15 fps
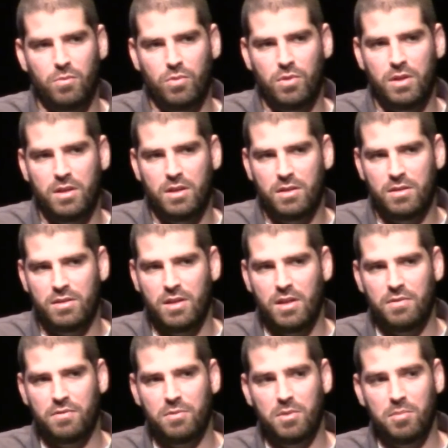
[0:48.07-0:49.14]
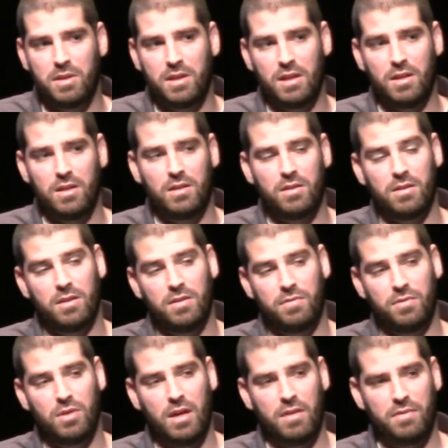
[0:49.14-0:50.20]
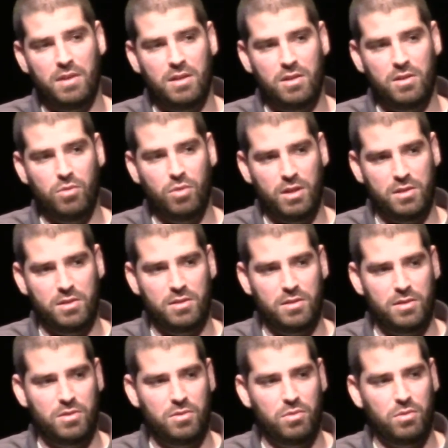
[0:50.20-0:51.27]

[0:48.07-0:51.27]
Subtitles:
we can say from the beginning that if you have any questions